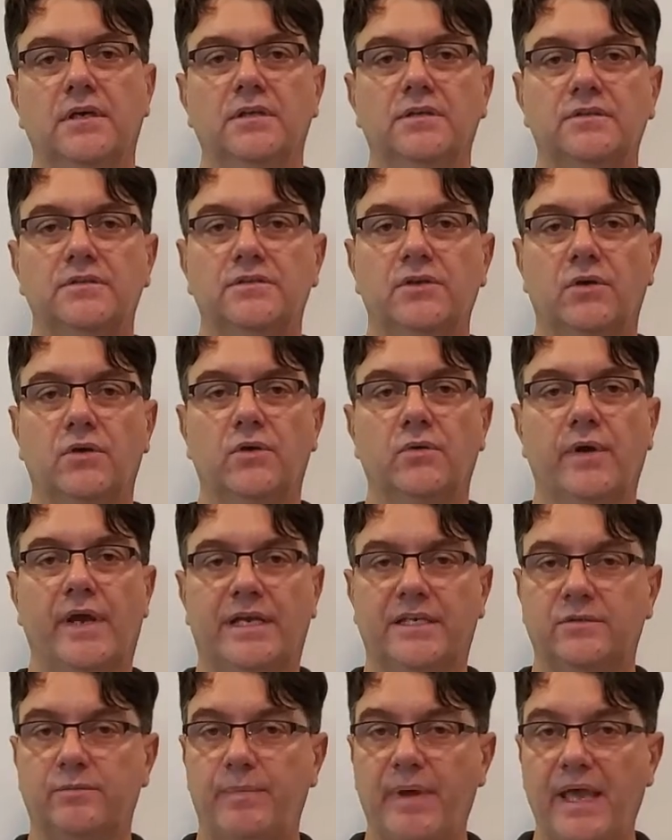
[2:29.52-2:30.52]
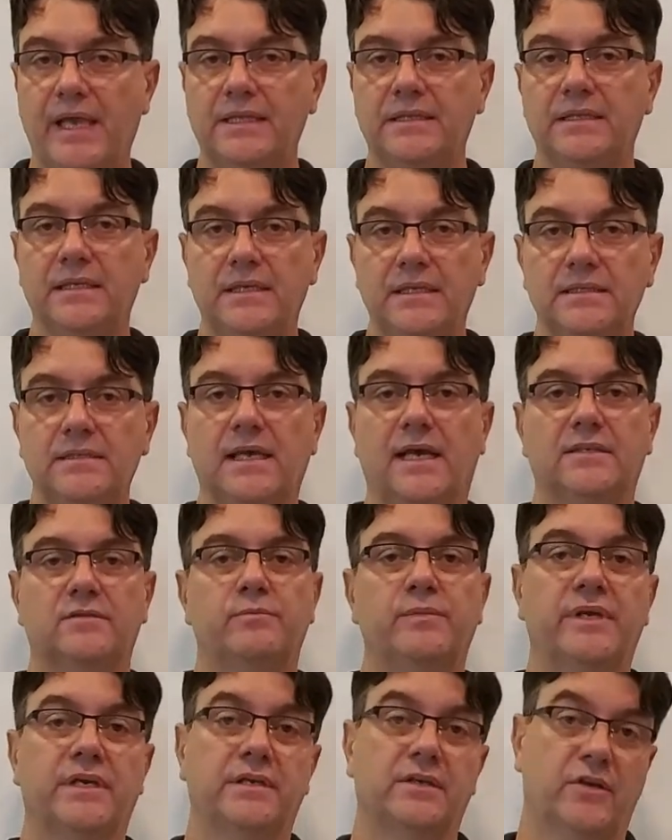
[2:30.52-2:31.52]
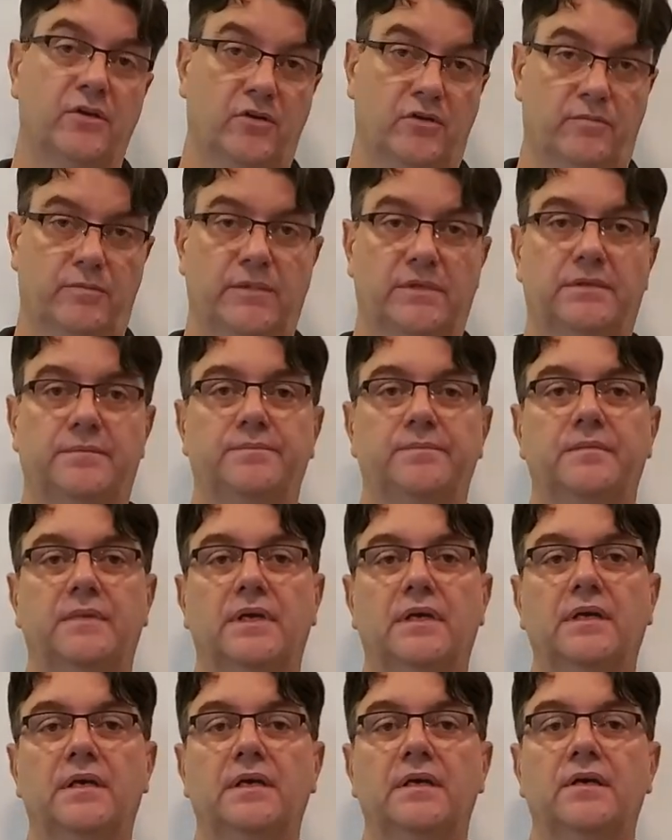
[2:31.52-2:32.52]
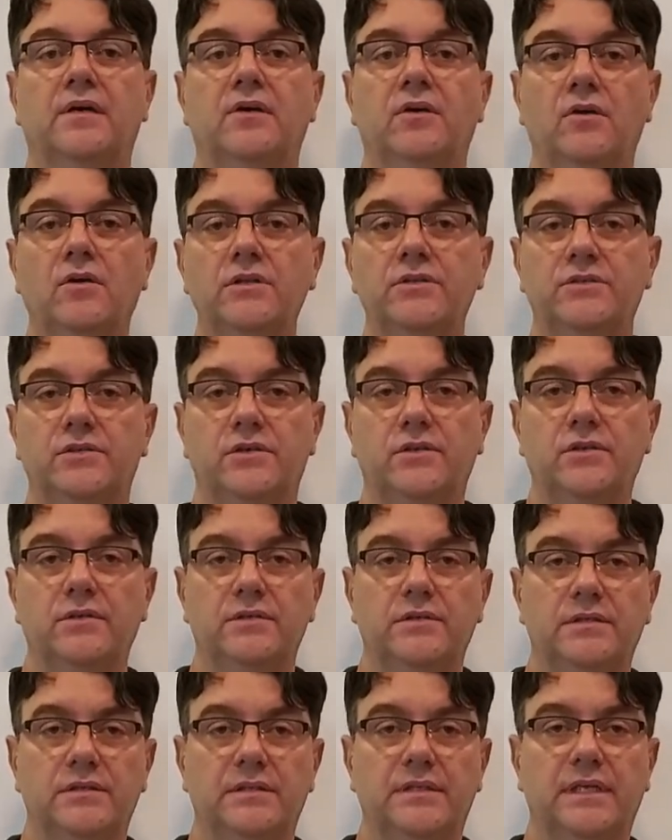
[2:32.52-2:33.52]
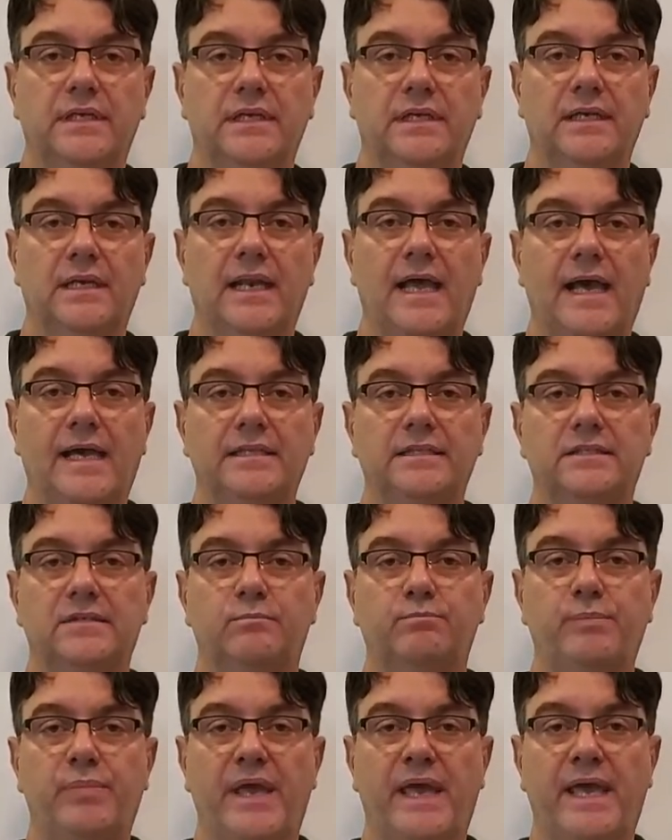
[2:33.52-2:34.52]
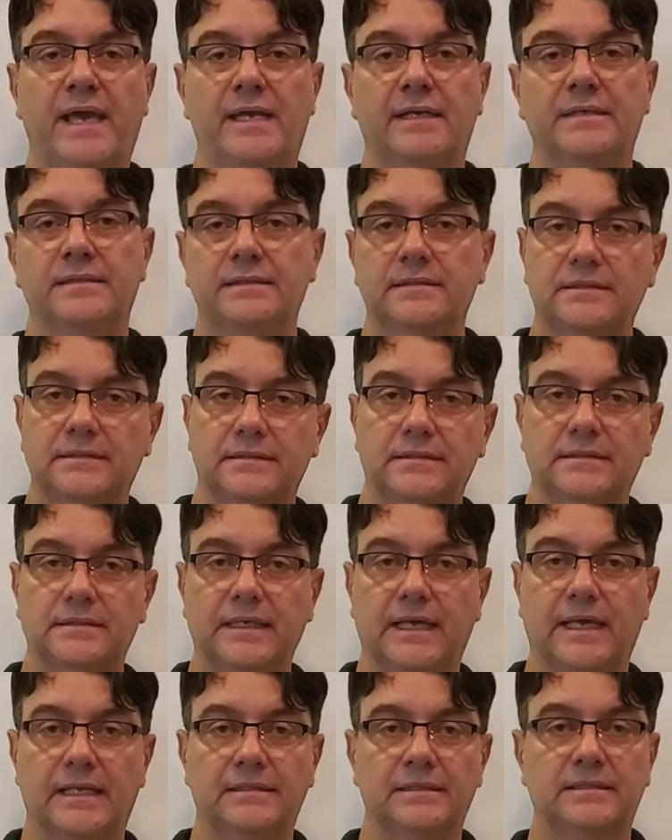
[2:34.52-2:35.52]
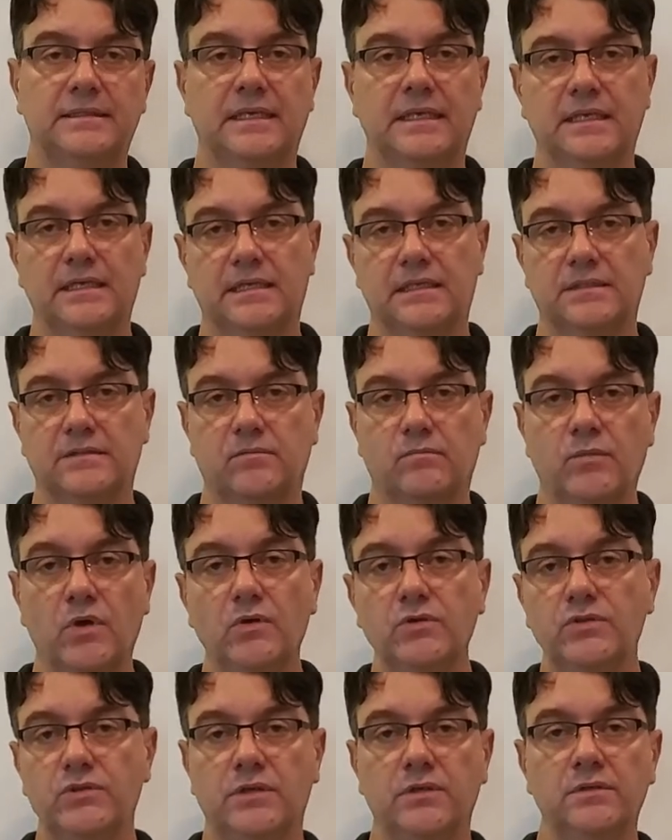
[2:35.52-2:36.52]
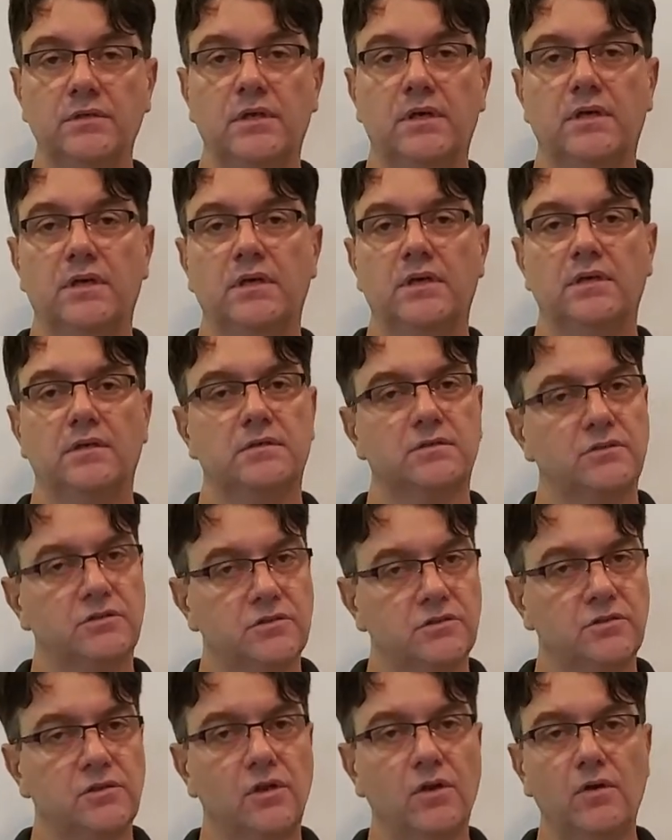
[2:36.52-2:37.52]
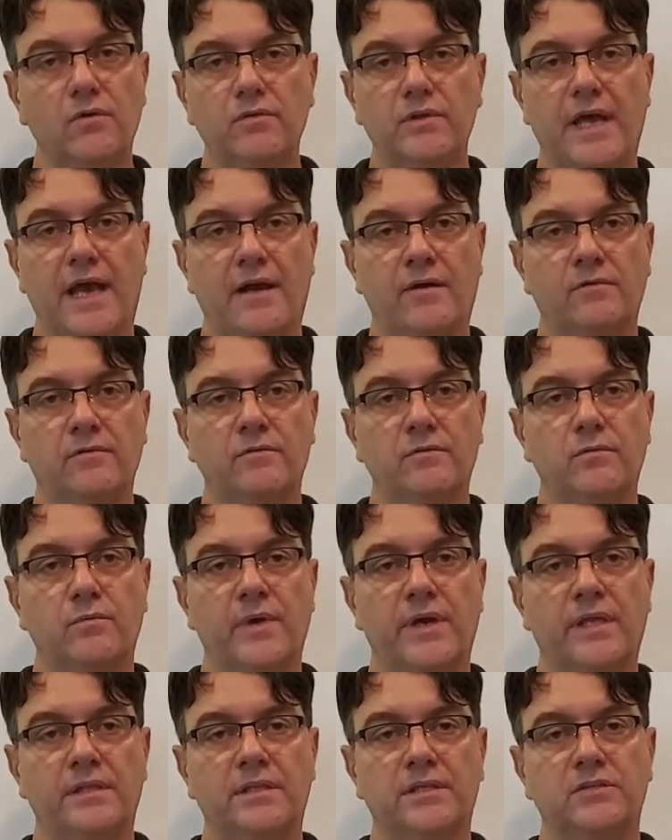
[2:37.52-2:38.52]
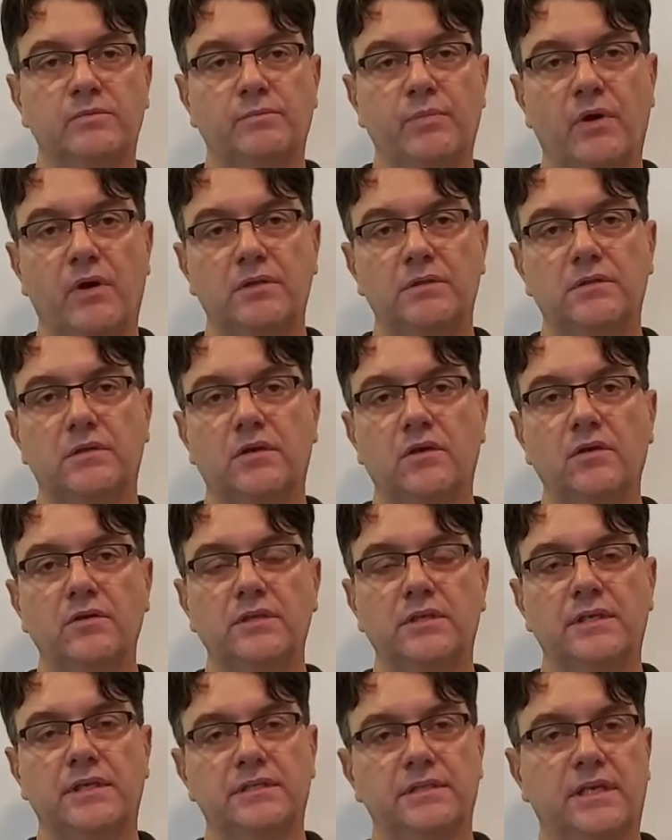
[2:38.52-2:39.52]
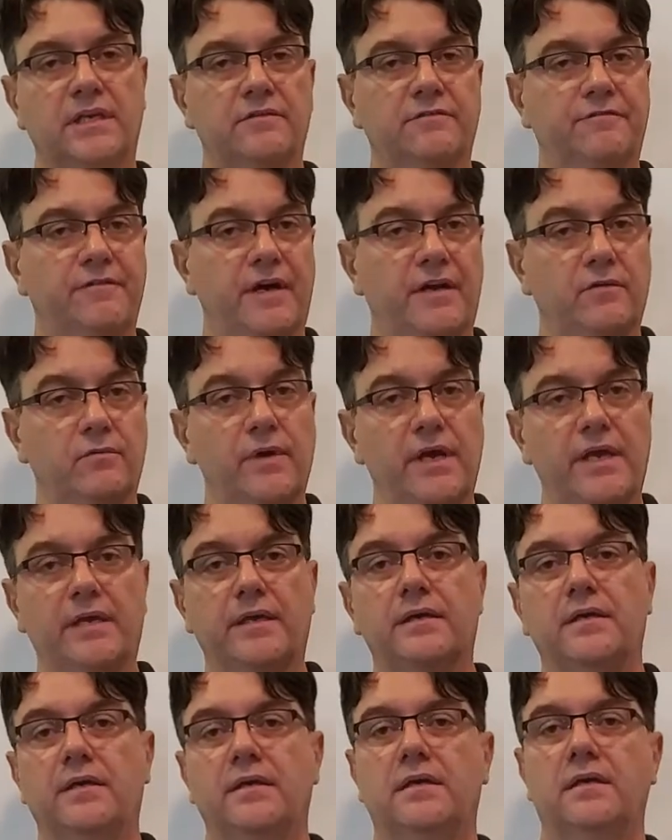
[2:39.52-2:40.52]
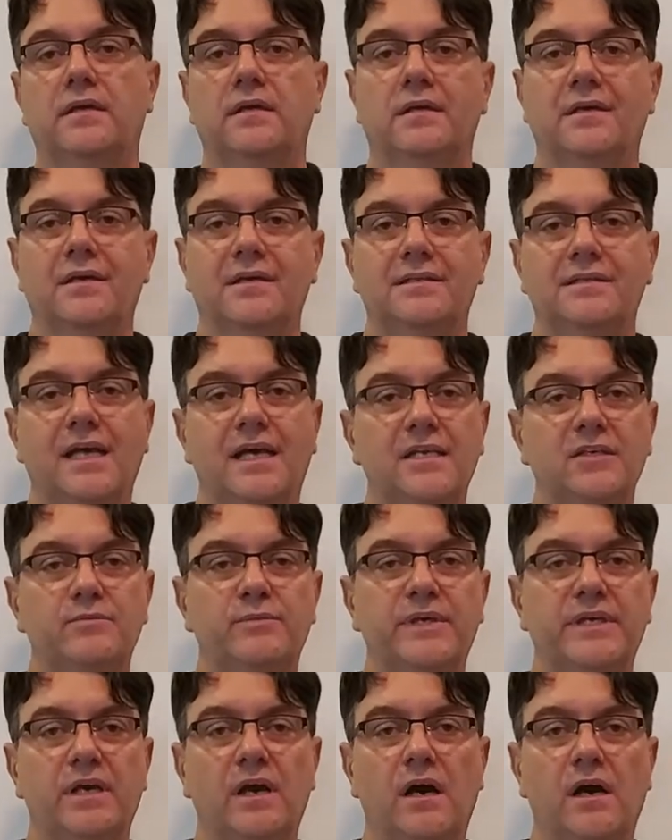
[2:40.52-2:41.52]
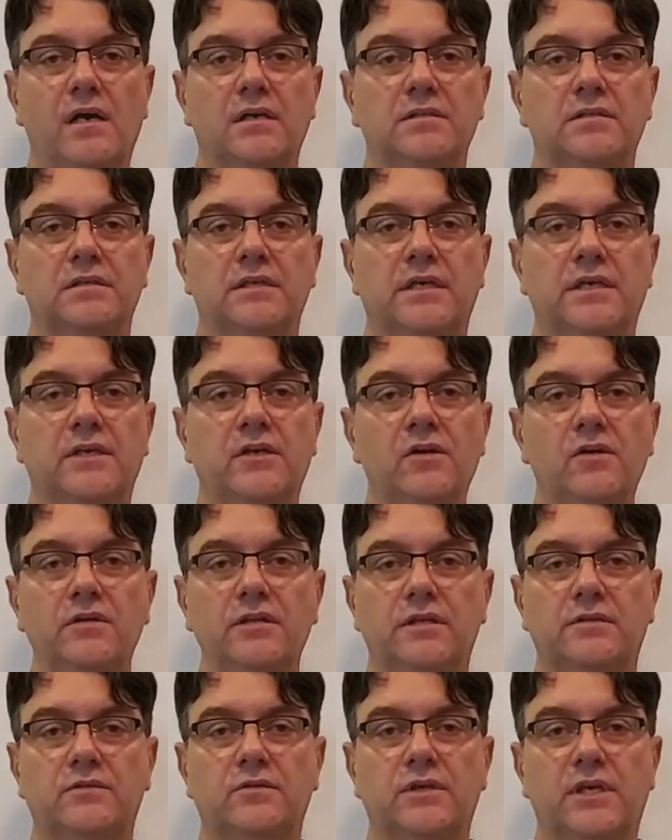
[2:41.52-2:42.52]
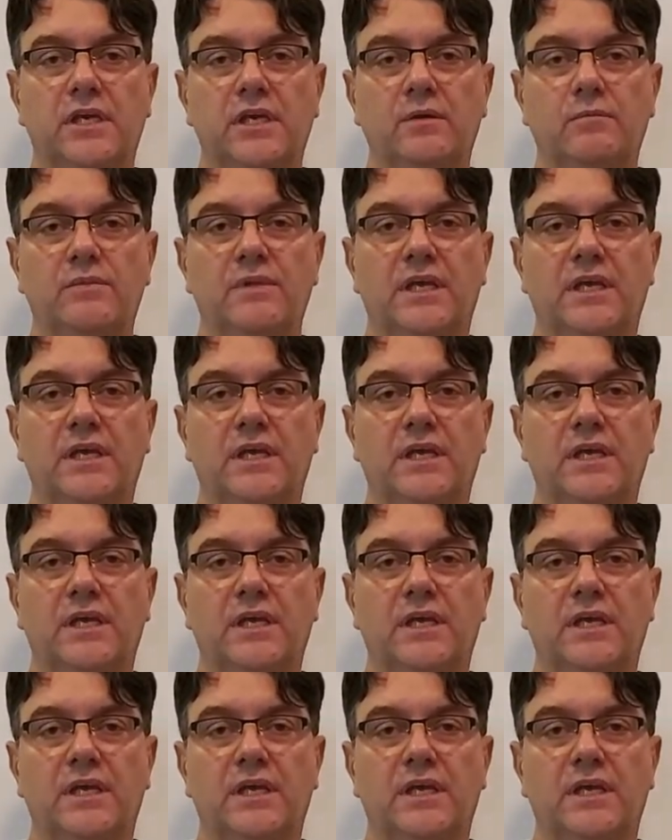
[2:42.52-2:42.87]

So expect this as being normal. Also, the lights pan and tilt motion slow down when the spot coordinates get far away. That is because in order to keep